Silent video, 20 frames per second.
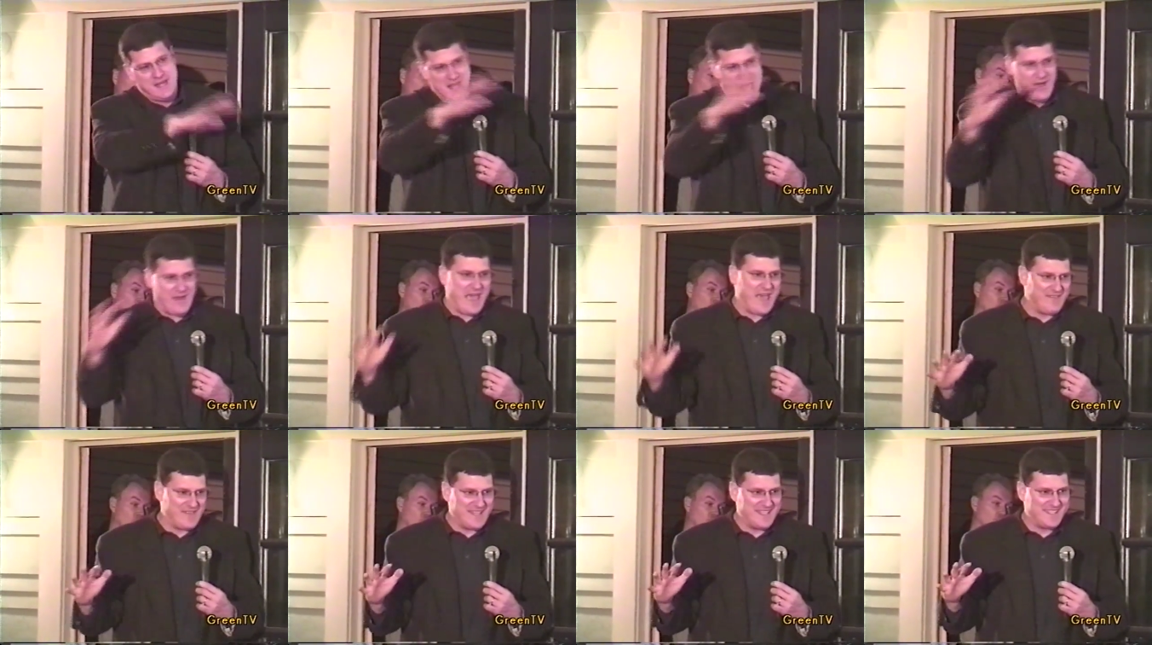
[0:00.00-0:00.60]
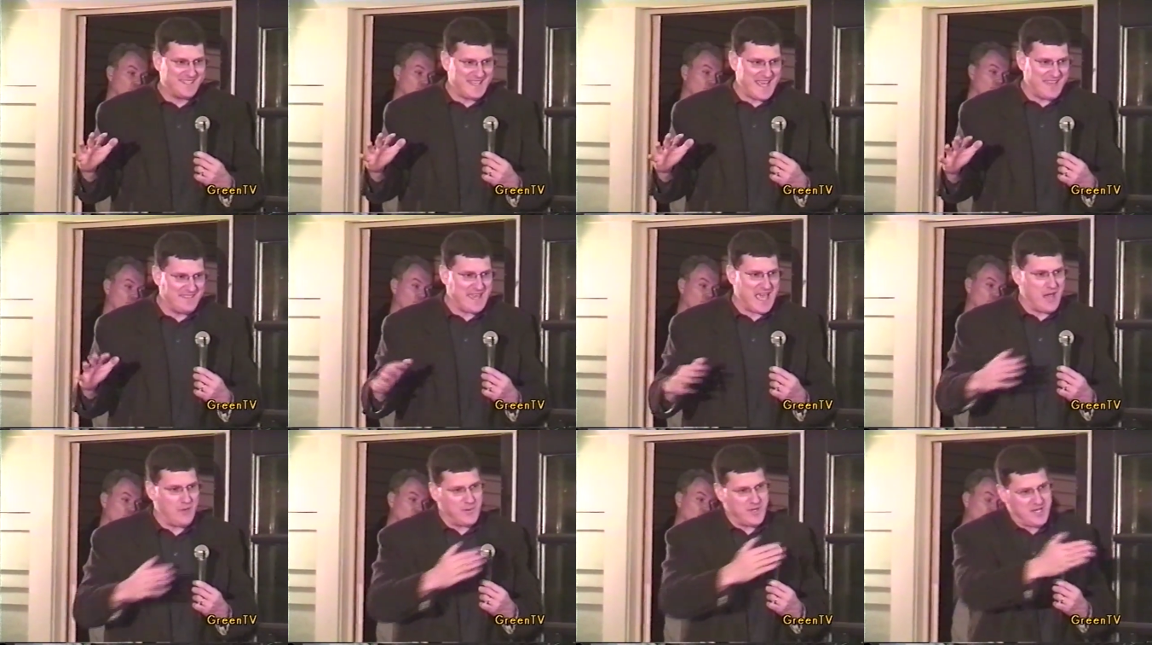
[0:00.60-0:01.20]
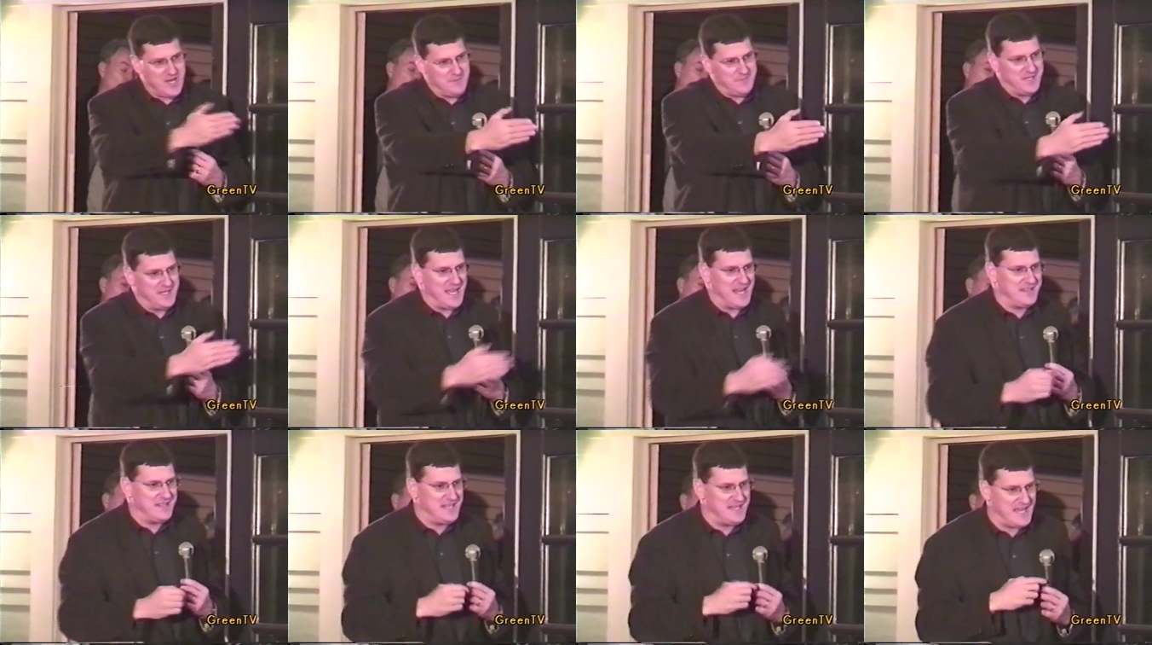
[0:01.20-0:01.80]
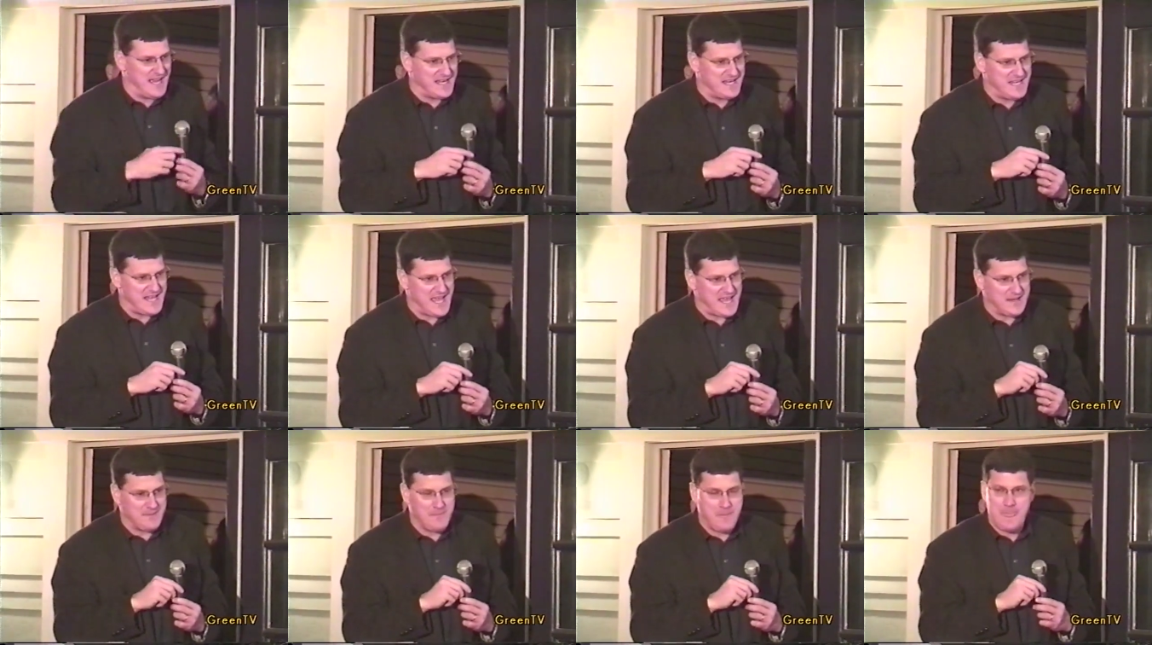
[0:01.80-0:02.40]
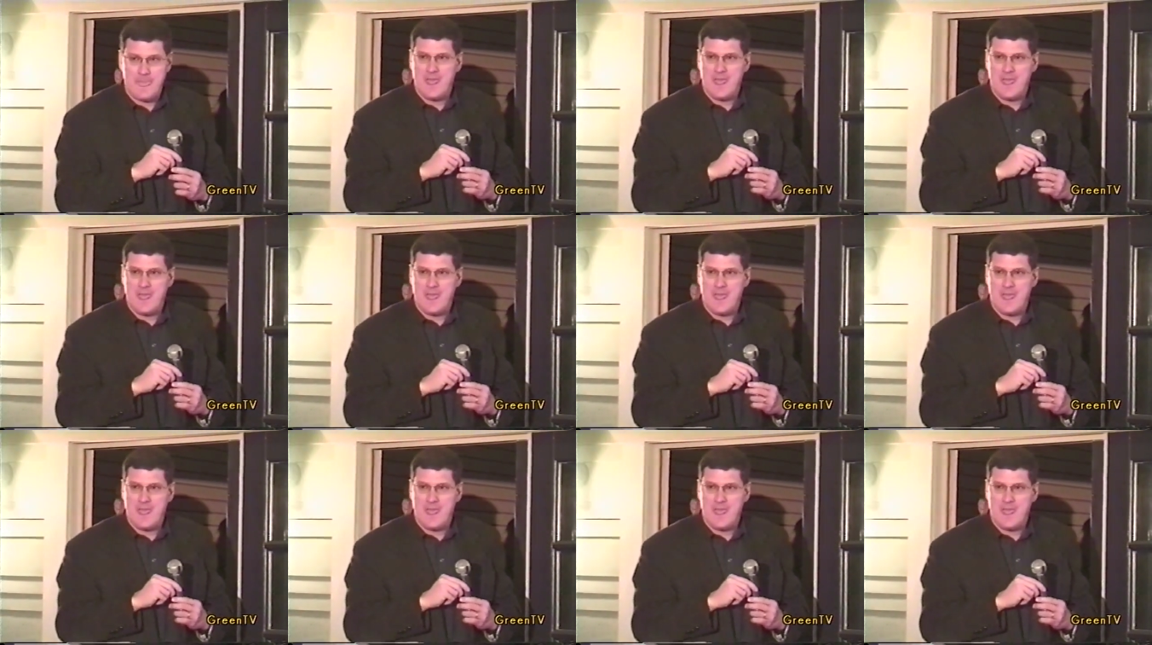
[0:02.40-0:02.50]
Now, having said that, we come to 1998.